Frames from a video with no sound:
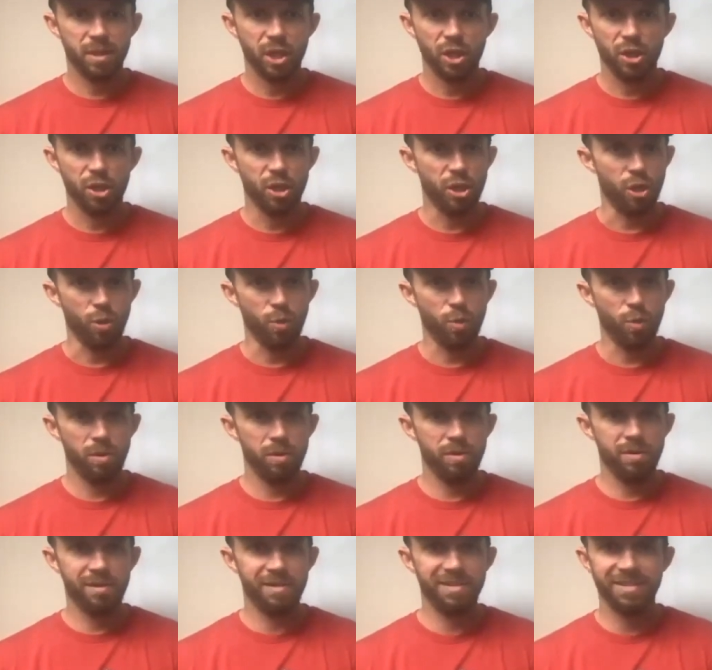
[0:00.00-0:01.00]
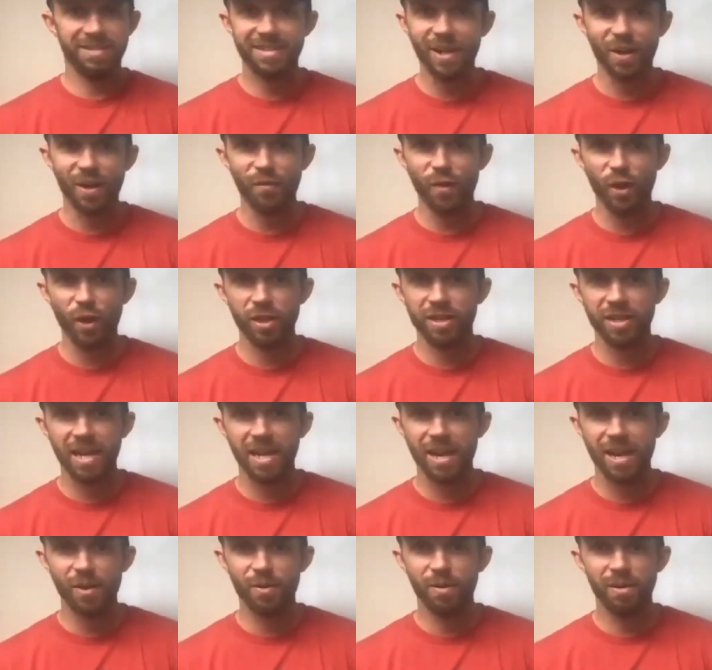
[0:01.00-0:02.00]
No, it's not falling
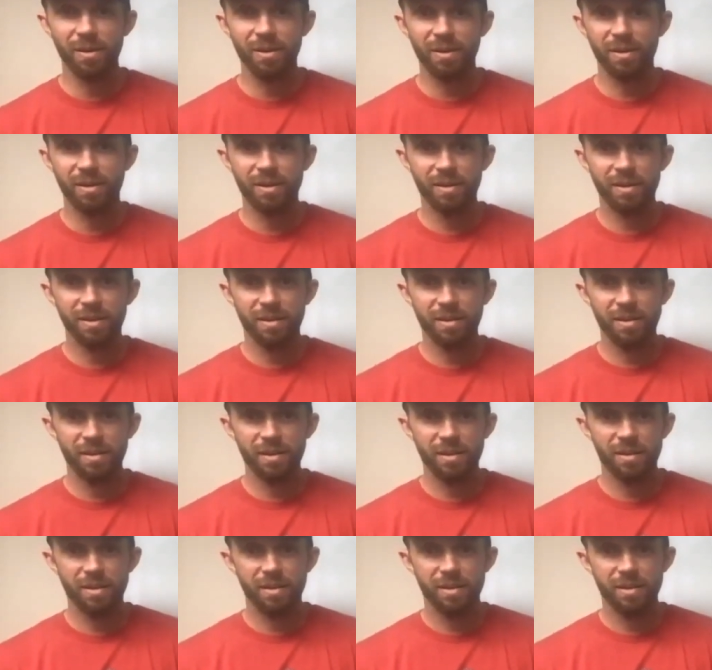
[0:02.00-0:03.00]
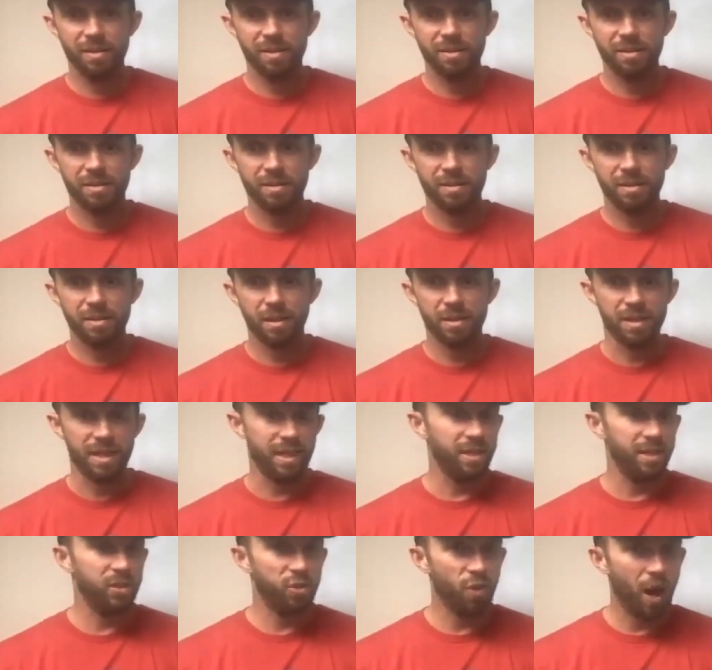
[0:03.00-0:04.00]
now because I
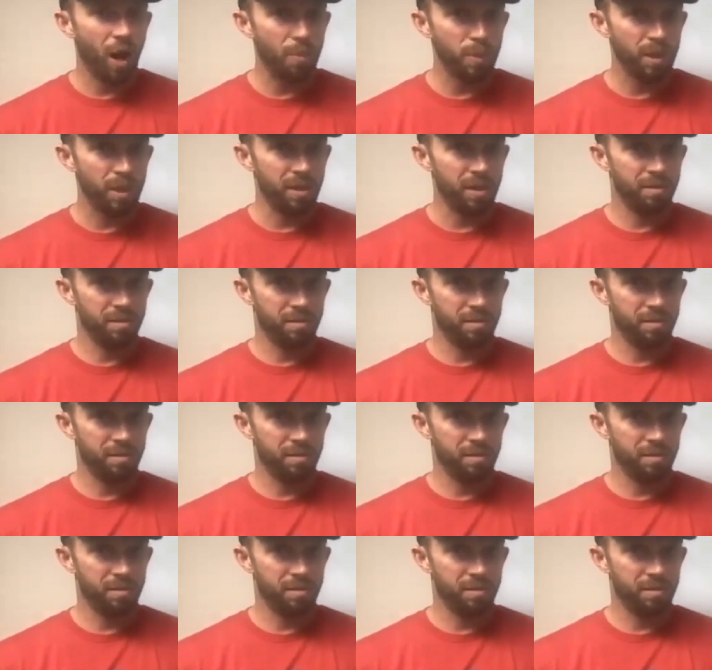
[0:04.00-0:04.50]
didn't drop it.